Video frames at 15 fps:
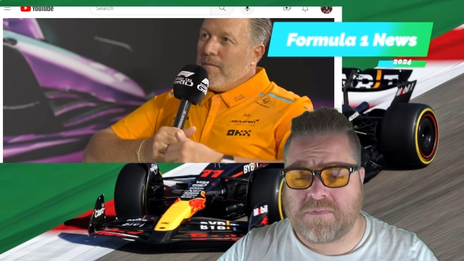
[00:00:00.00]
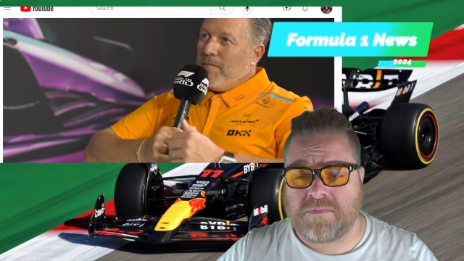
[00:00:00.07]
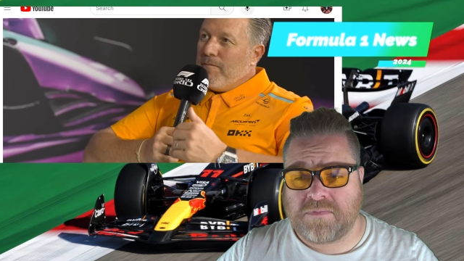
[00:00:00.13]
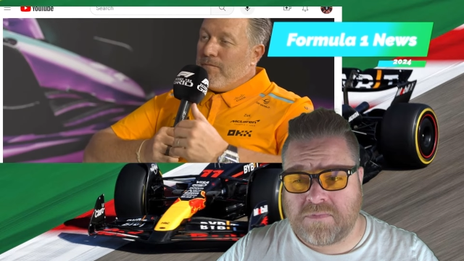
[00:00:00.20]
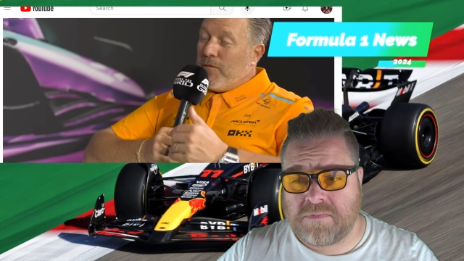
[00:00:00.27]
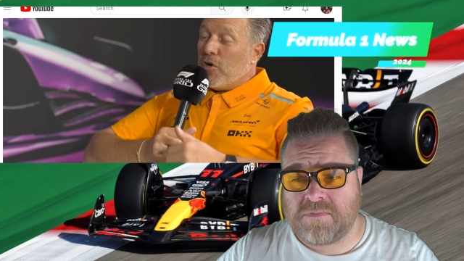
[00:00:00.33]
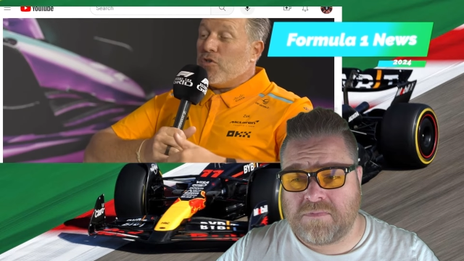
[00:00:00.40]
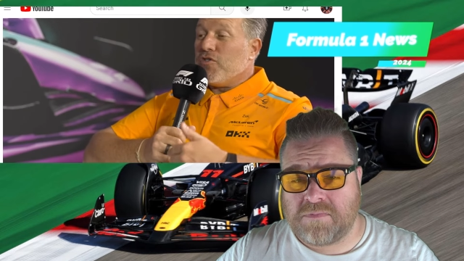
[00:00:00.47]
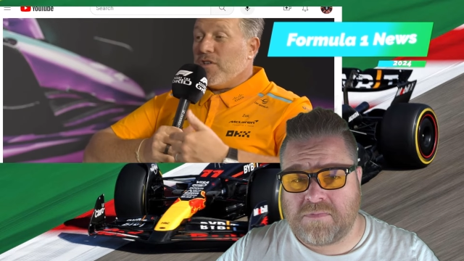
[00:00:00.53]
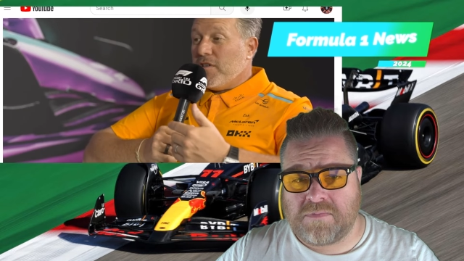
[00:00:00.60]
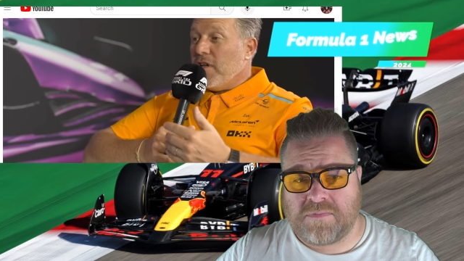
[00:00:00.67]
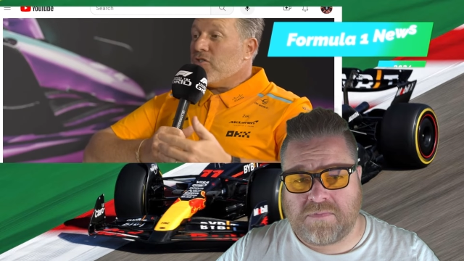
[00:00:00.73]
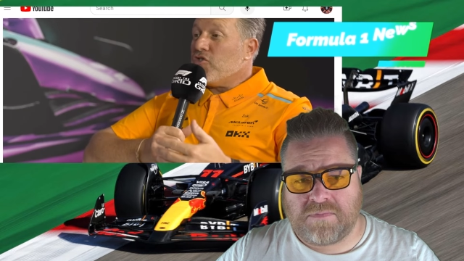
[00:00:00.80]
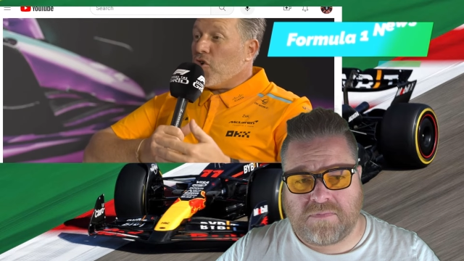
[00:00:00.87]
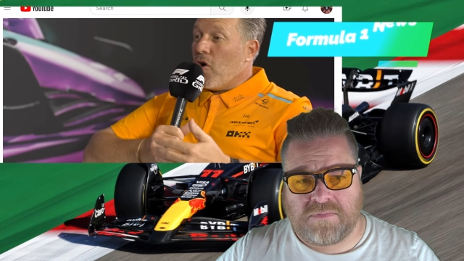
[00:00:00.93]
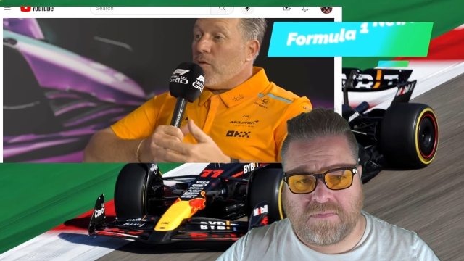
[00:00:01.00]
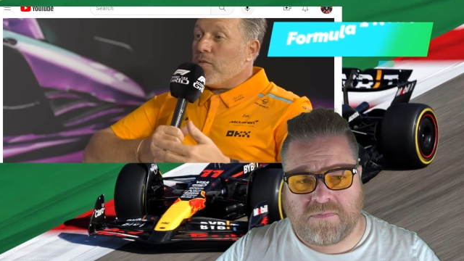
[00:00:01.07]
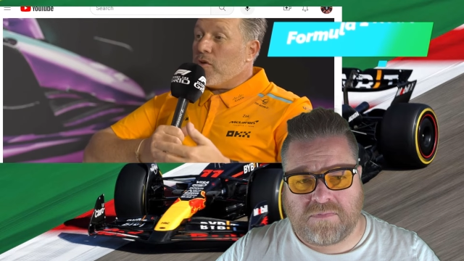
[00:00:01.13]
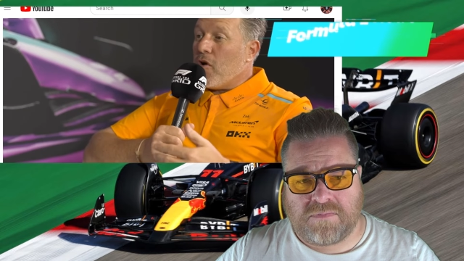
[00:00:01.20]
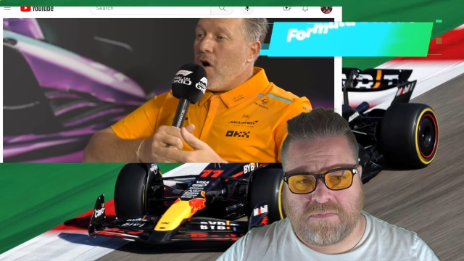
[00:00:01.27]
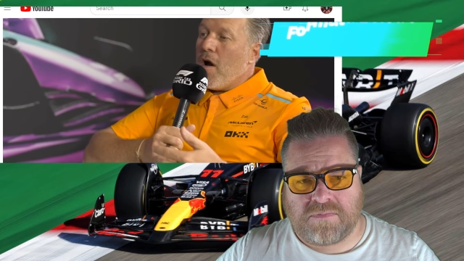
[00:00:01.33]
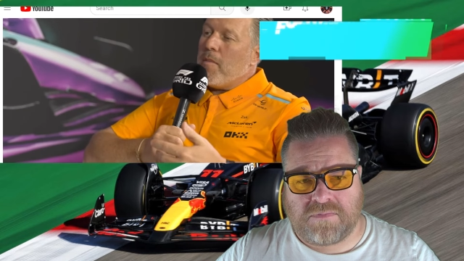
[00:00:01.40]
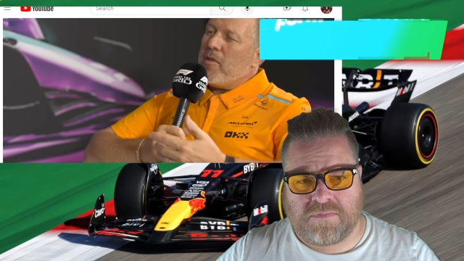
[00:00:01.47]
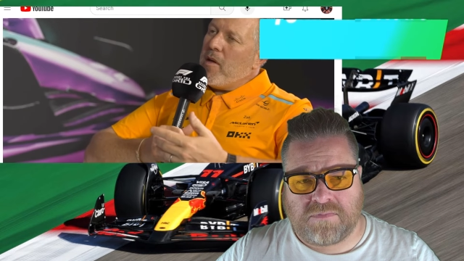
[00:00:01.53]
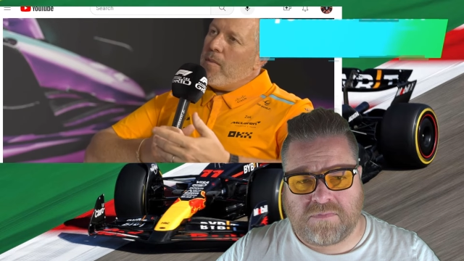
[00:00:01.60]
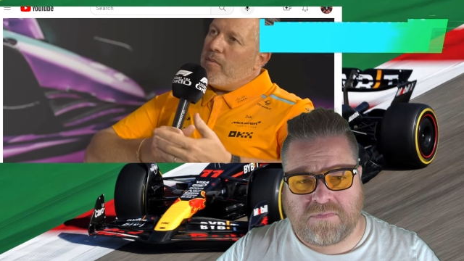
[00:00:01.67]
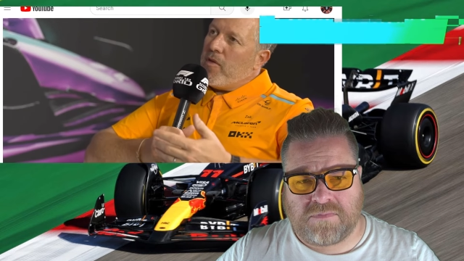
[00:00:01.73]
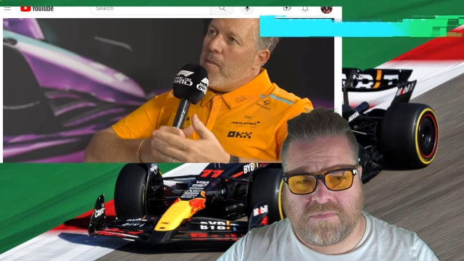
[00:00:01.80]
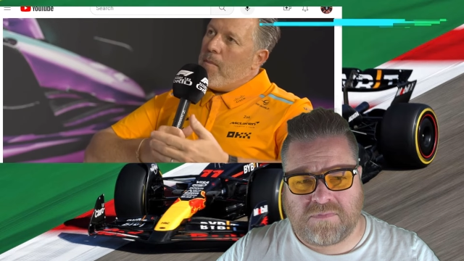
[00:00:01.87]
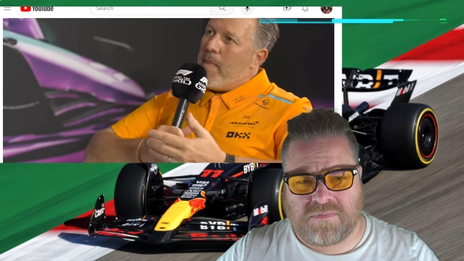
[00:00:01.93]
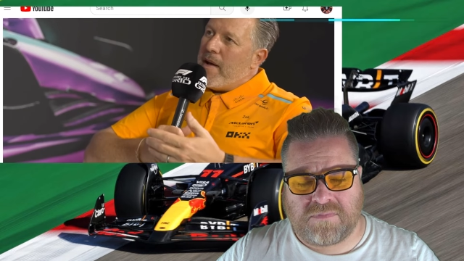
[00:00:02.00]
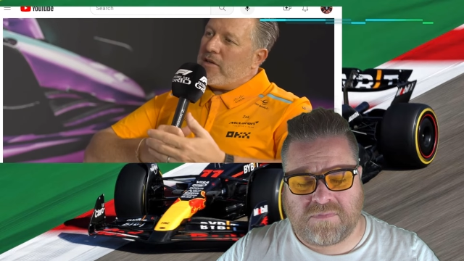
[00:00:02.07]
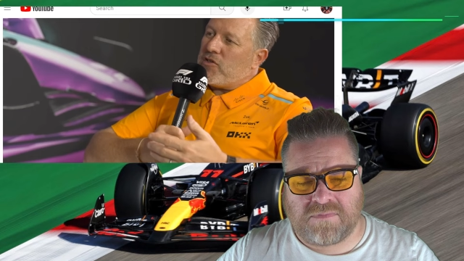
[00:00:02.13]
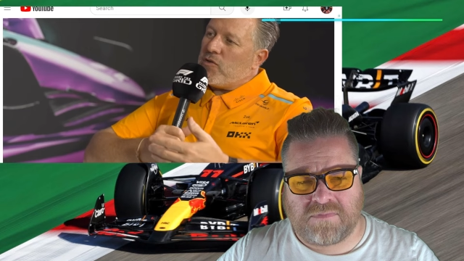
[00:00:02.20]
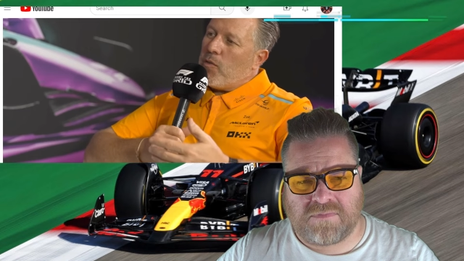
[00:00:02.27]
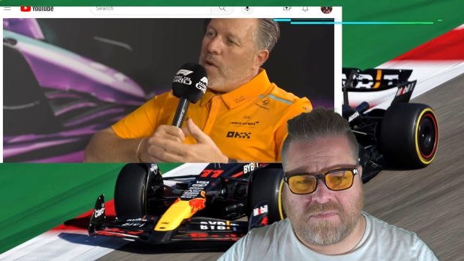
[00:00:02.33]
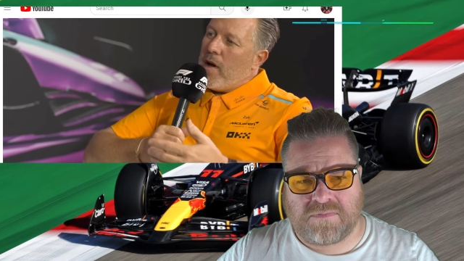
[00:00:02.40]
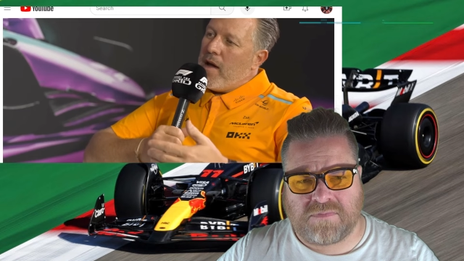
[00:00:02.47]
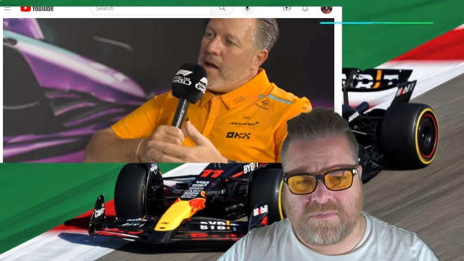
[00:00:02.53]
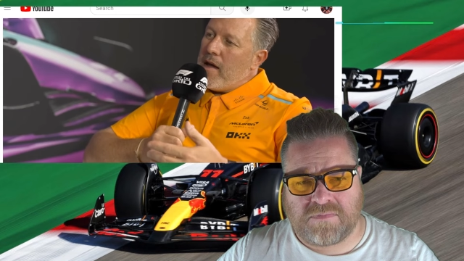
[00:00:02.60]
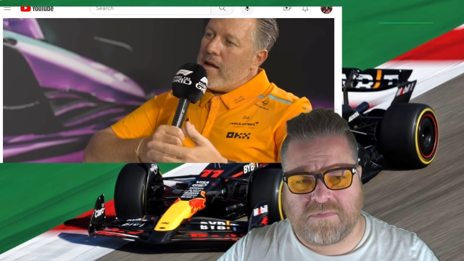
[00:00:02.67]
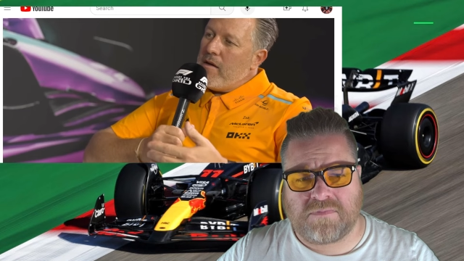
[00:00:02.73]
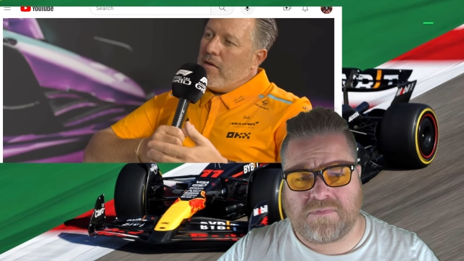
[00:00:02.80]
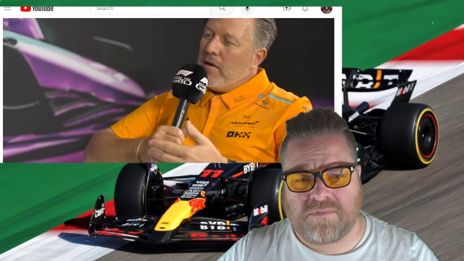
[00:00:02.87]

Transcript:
Speaker 1: First, it does start with the car. I mean, the best way,